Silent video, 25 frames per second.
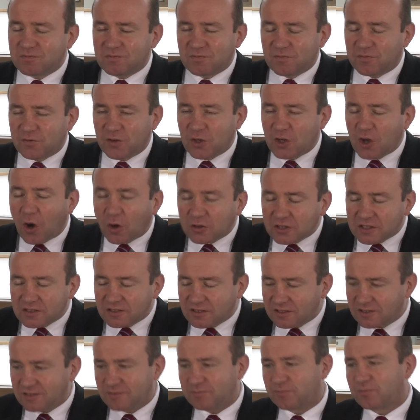
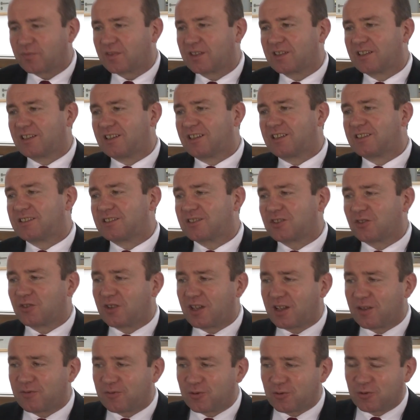forgotten, and so
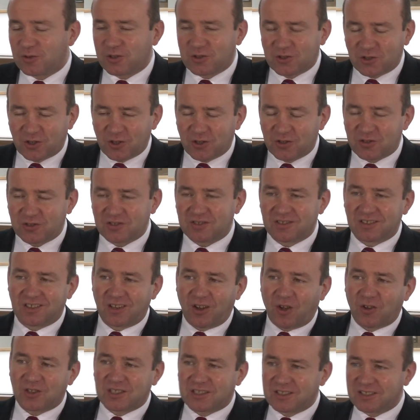therefore the church
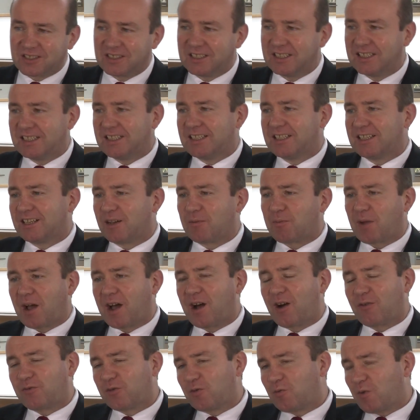lost a
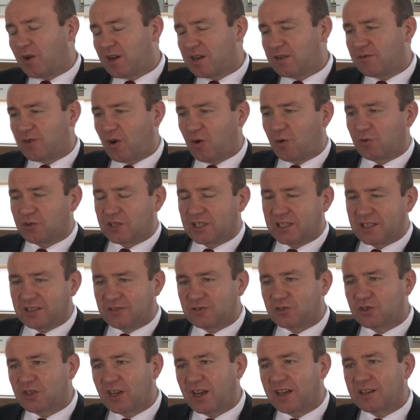powerful way of holding
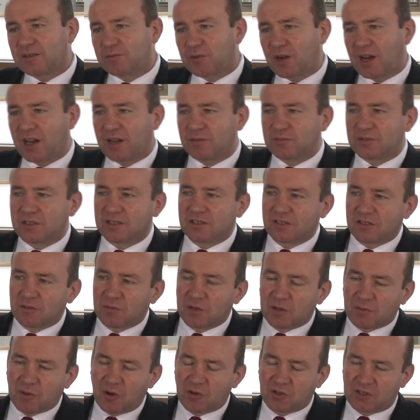in check perhaps
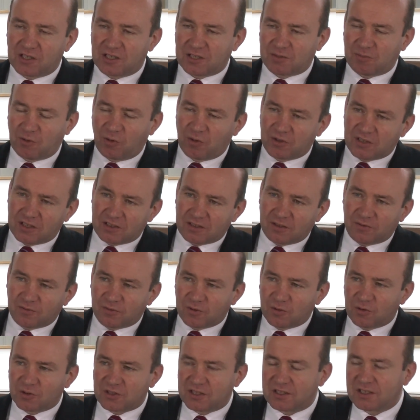some of the most exploitative
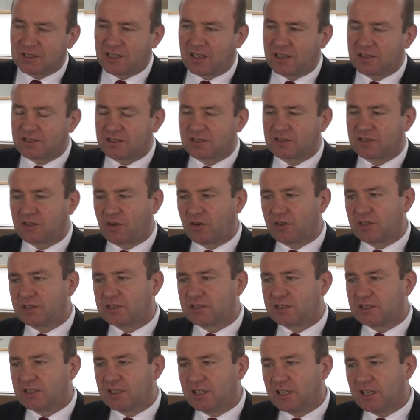forces in our
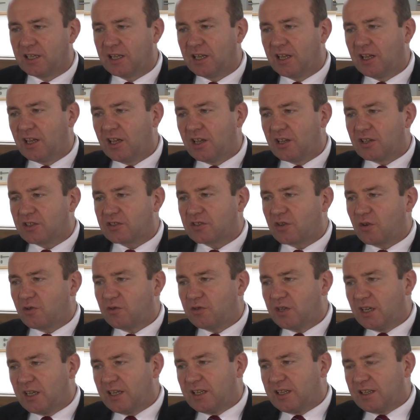society.
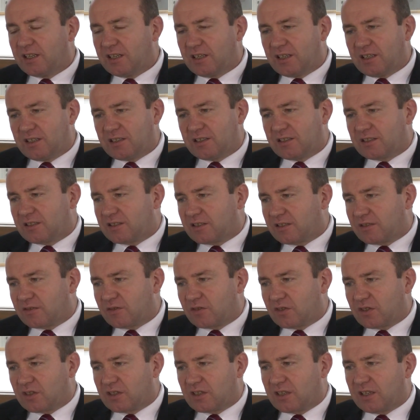So
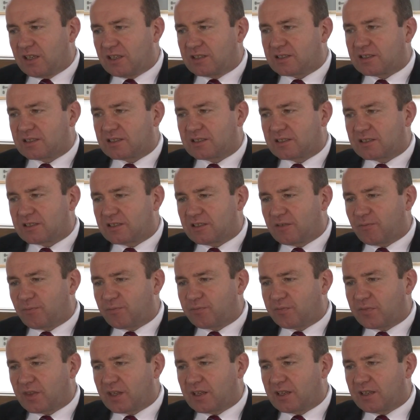it's
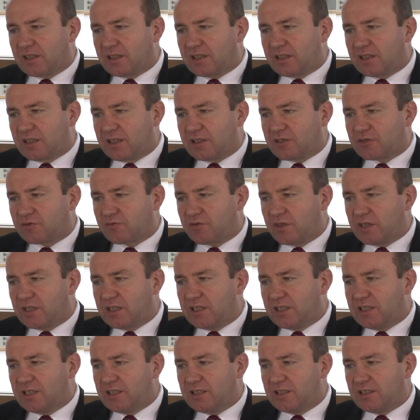
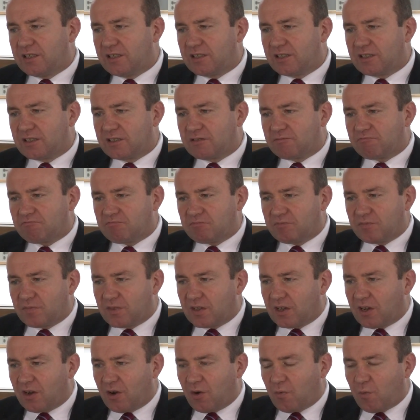really
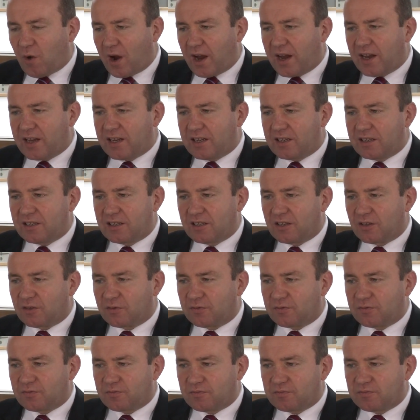a way
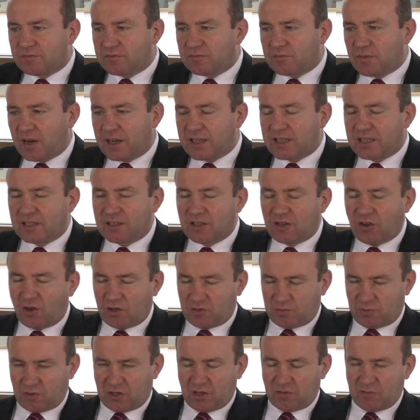of making the
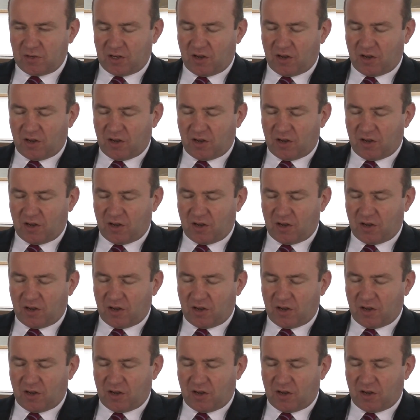gospel come